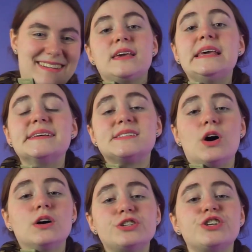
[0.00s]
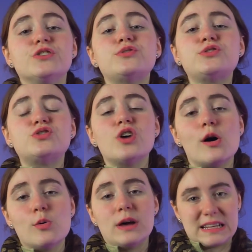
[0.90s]
He is also
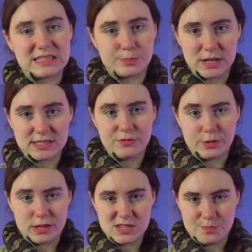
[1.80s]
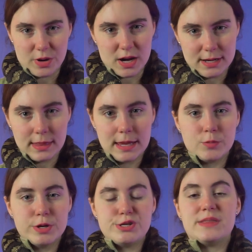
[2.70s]
so expressive with his body
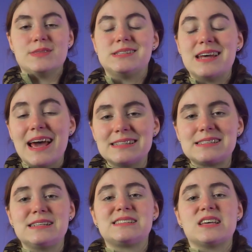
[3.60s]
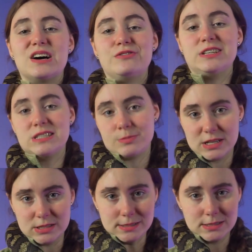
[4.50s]
language and the tenseness of his
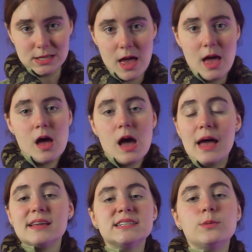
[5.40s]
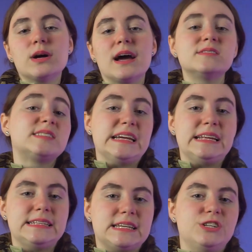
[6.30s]
muscles. I can tell what kind of state
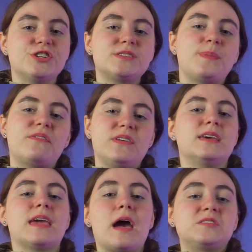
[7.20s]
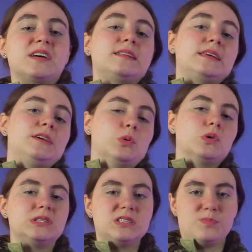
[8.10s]
he's in just by feeling how tightly he
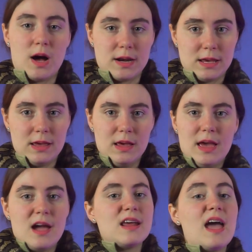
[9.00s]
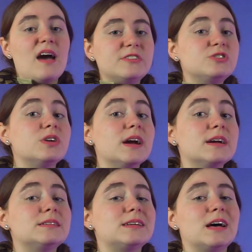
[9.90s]
holds his body, and I have a
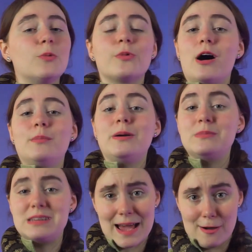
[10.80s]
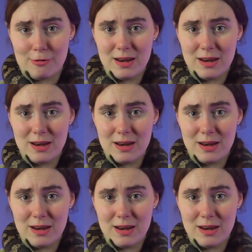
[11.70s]
trick to help calm him down.